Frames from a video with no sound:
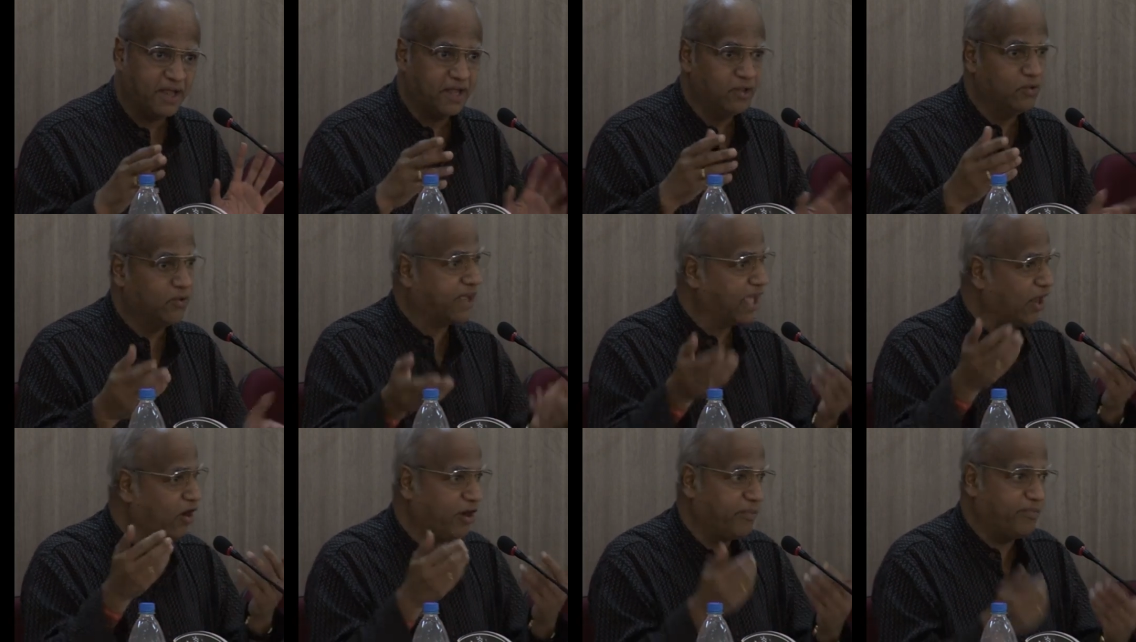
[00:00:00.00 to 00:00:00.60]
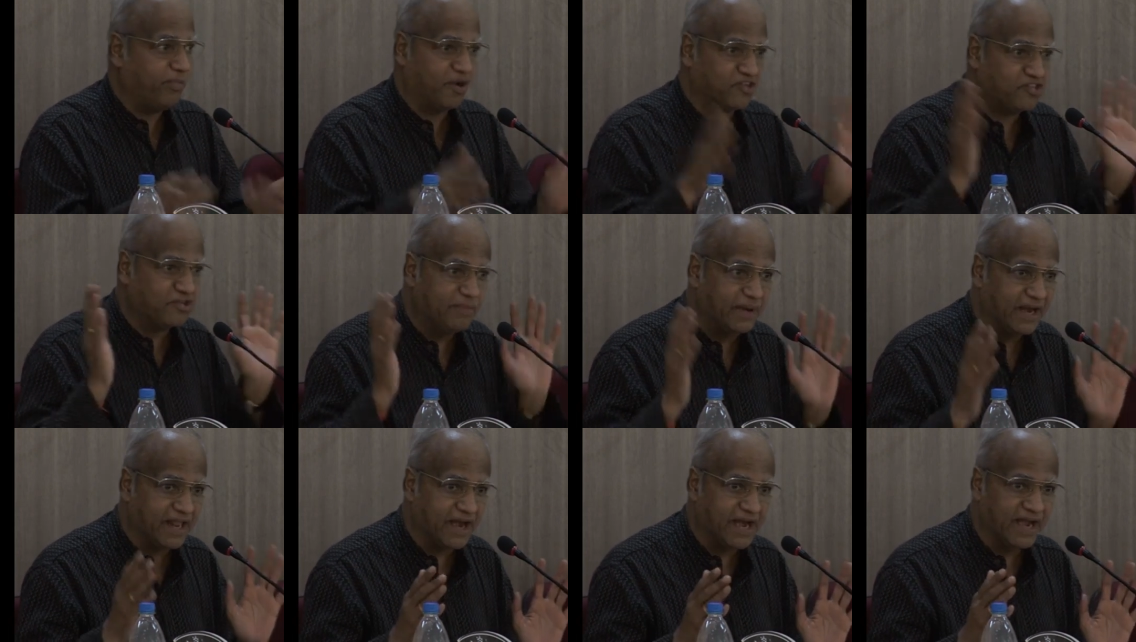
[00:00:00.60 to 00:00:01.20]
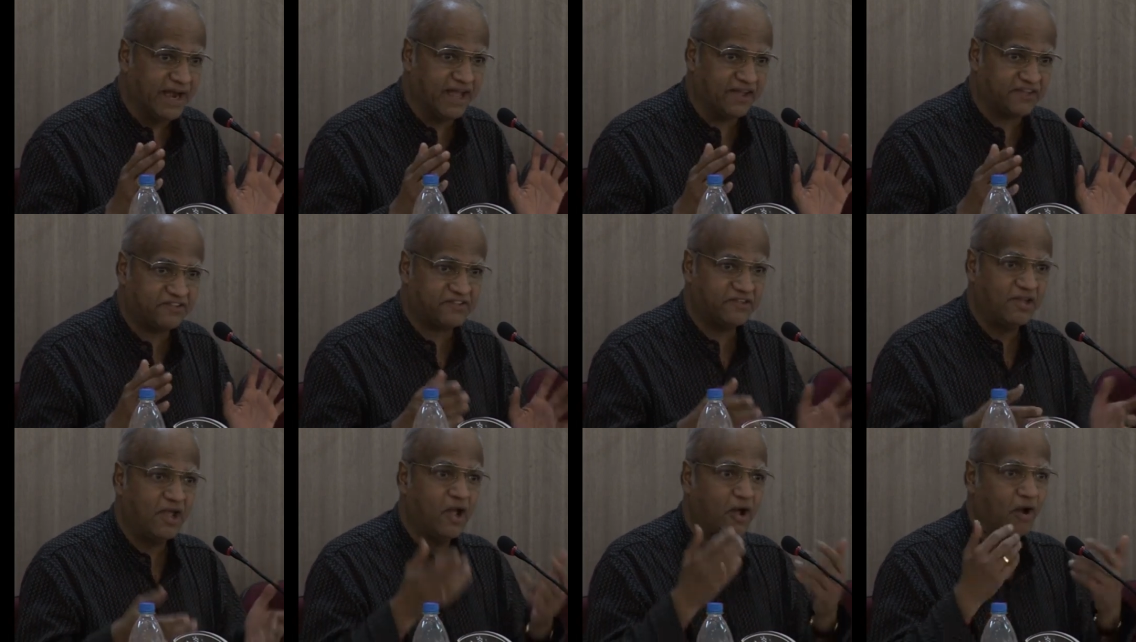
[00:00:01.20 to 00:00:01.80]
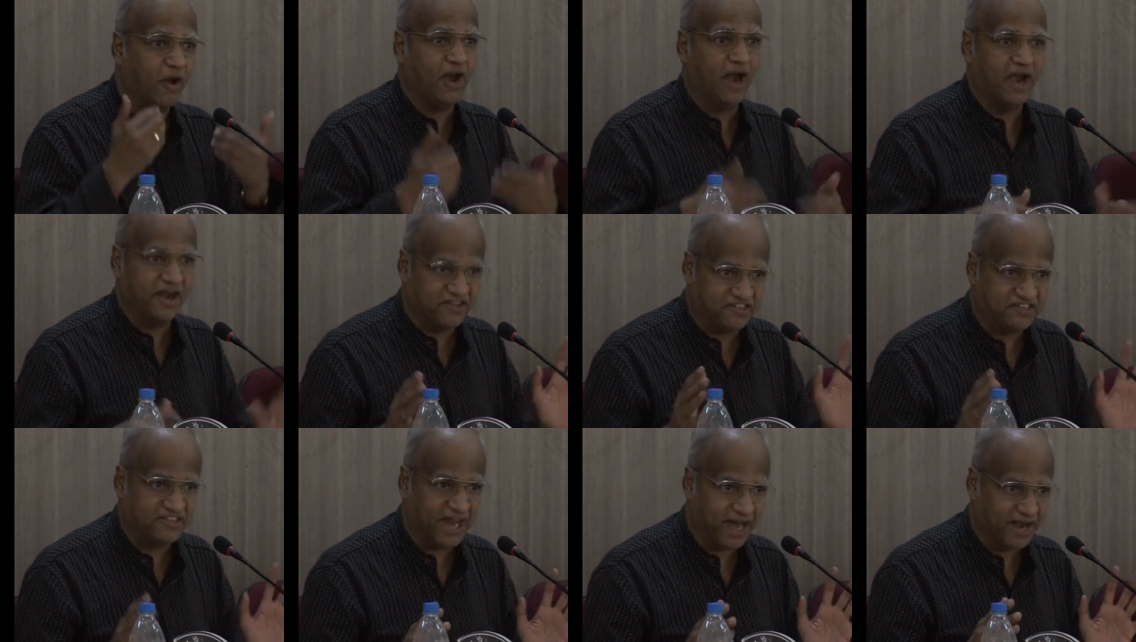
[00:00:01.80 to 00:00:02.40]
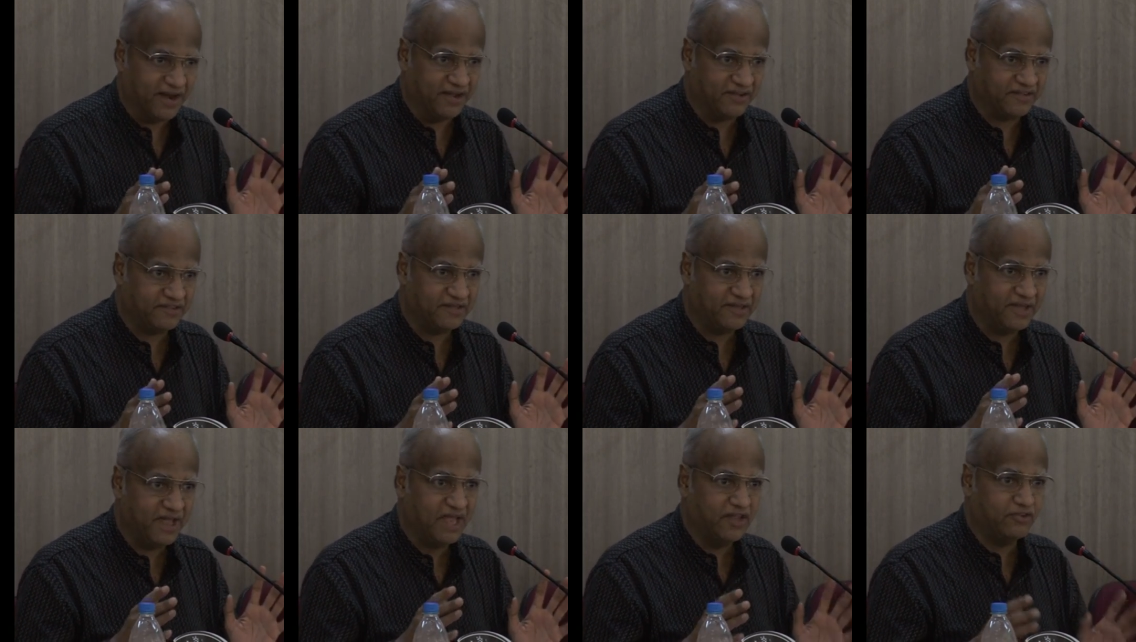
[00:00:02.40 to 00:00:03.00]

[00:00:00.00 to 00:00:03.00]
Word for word: You cannot possibly read us or understand us.